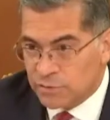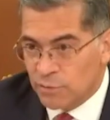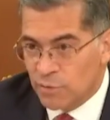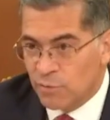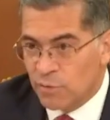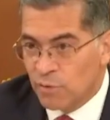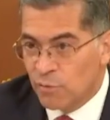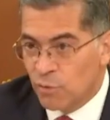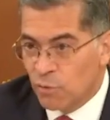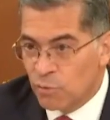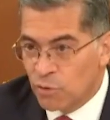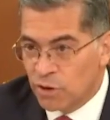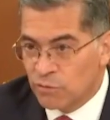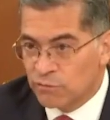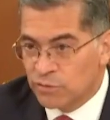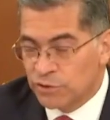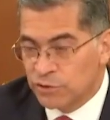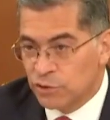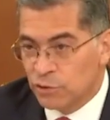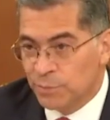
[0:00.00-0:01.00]
Congresswoman. We will
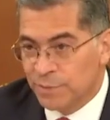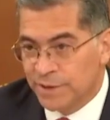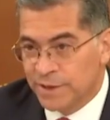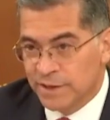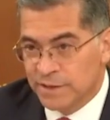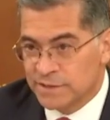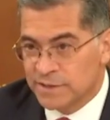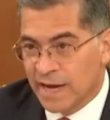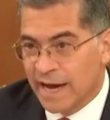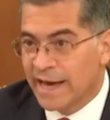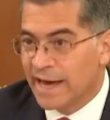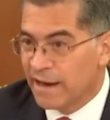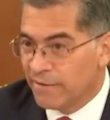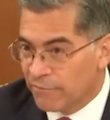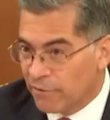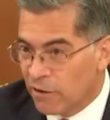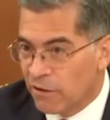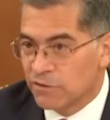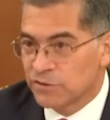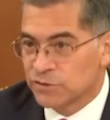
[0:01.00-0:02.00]
work with you because
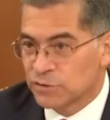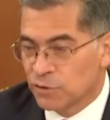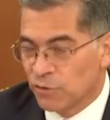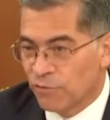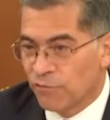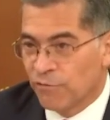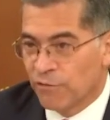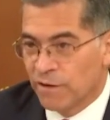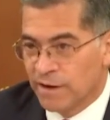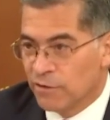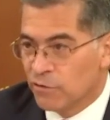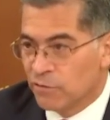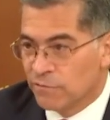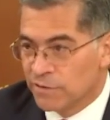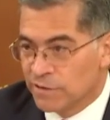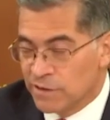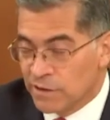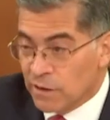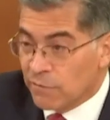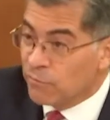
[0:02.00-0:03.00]
I have also
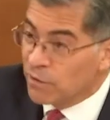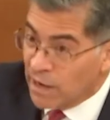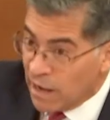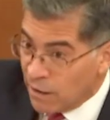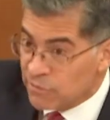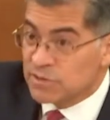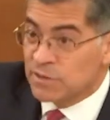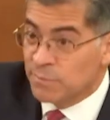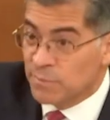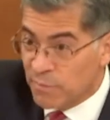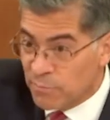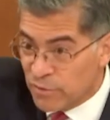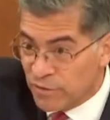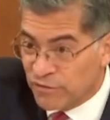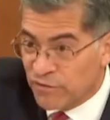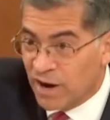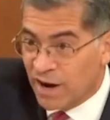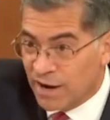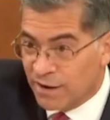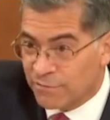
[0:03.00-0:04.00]
fretted over the. When I was a
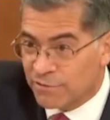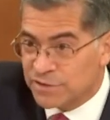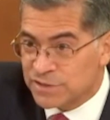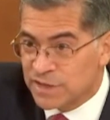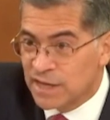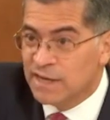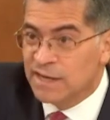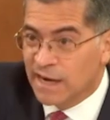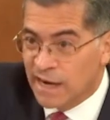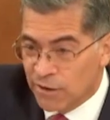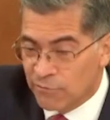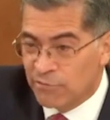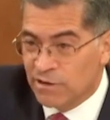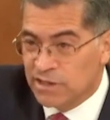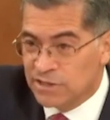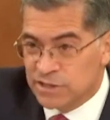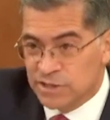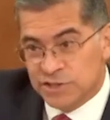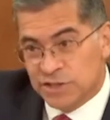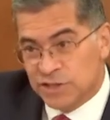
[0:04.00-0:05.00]
member of Congress,
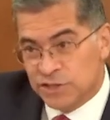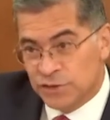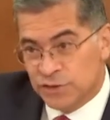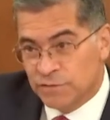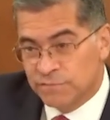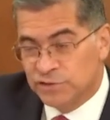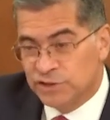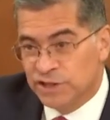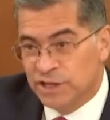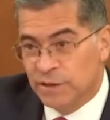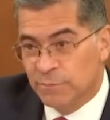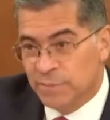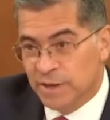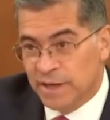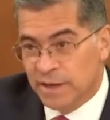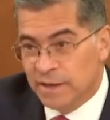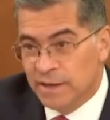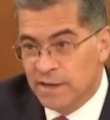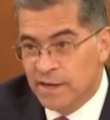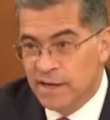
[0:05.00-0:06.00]
I raised this issue of
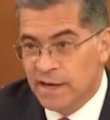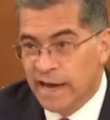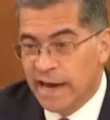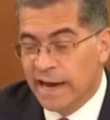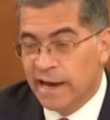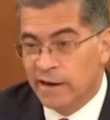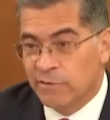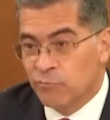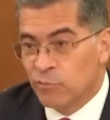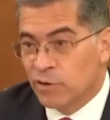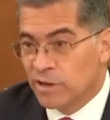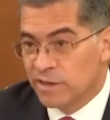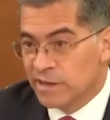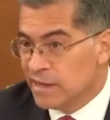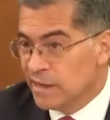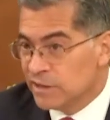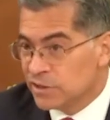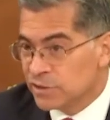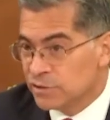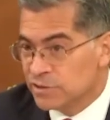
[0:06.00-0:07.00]
GME. And
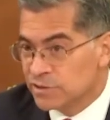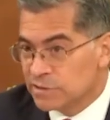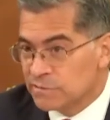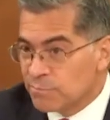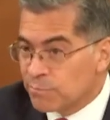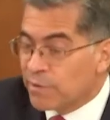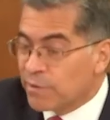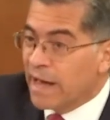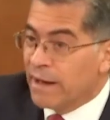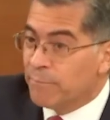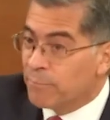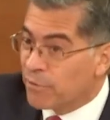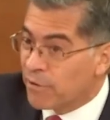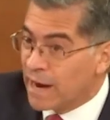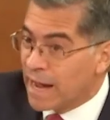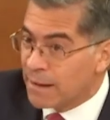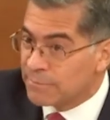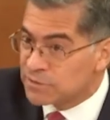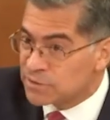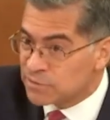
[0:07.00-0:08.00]
one of the issues,
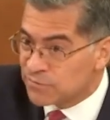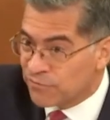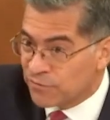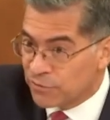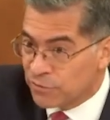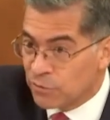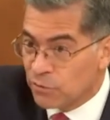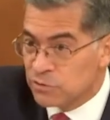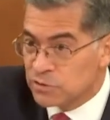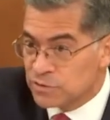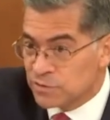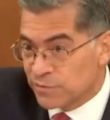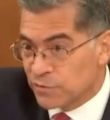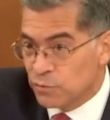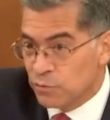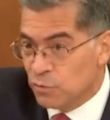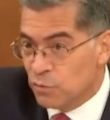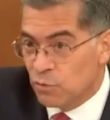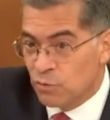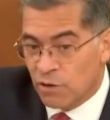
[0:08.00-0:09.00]
and perhaps for
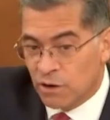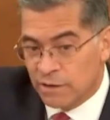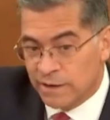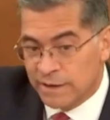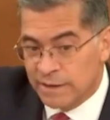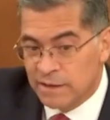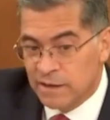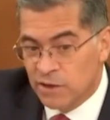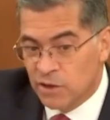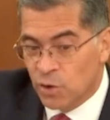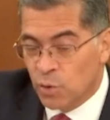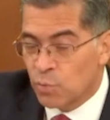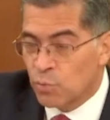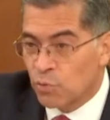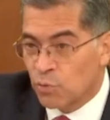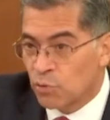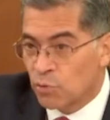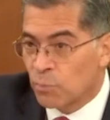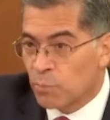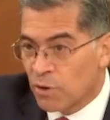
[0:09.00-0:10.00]
those of you who are in
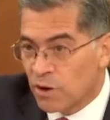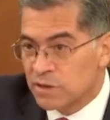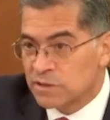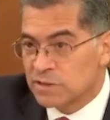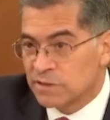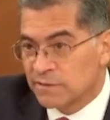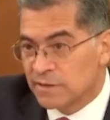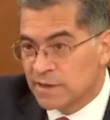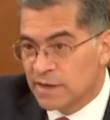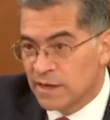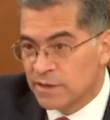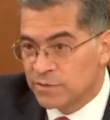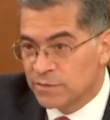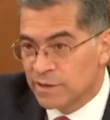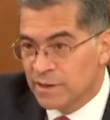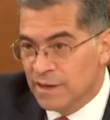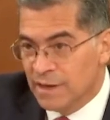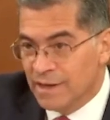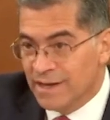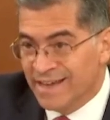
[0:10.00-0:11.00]
rural parts of the
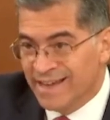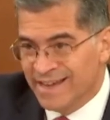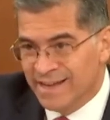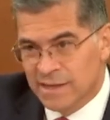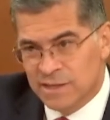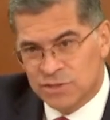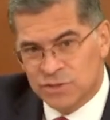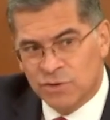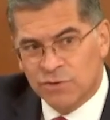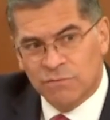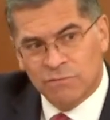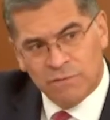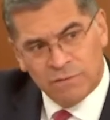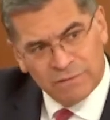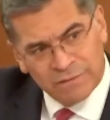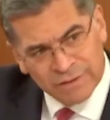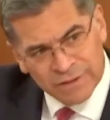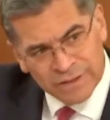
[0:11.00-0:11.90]
country, it is